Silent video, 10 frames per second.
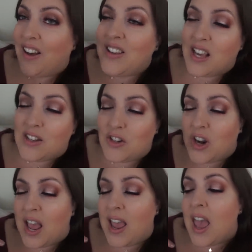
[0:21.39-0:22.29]

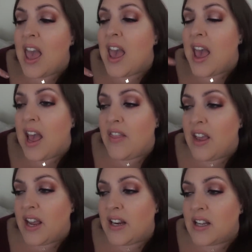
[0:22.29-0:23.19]
Yesterday. And
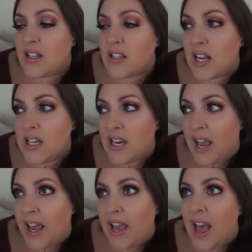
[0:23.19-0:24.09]
then
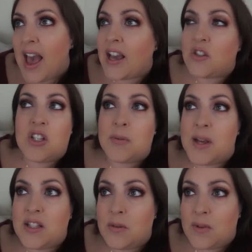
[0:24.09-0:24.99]
Sunday, I actually
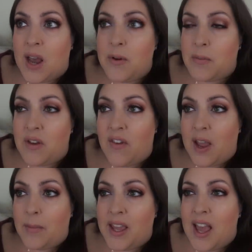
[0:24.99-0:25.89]
spent some time with my
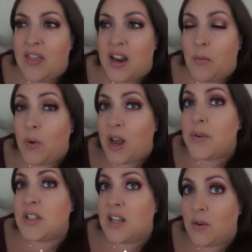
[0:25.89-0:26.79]
family. And then when I
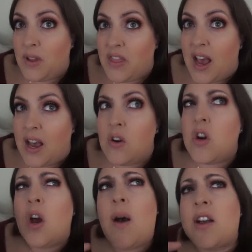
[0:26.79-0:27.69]
was done with that,
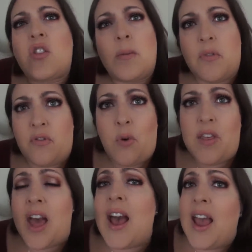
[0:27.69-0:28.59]
no, actually
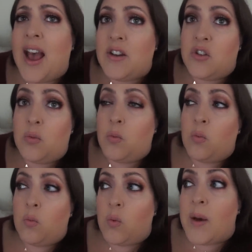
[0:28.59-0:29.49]
before that, I had to
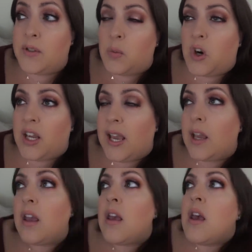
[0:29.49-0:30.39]
I was
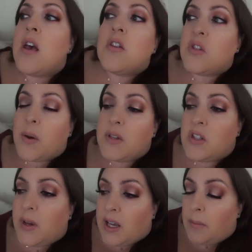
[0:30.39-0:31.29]
working. So I was
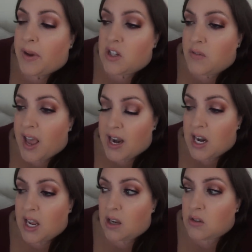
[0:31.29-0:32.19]
doing a bunch of
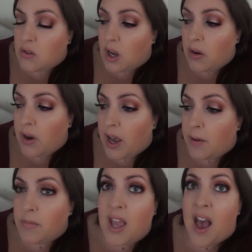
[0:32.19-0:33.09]
editing. So
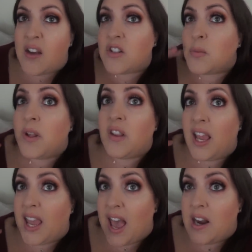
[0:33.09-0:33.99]
um, yeah, I've just been
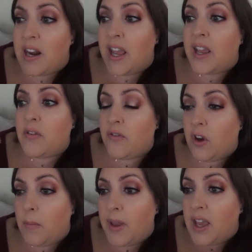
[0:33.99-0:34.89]
like editing,
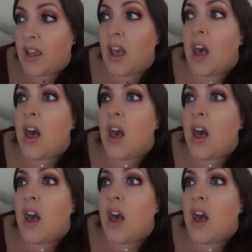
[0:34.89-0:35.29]
filming.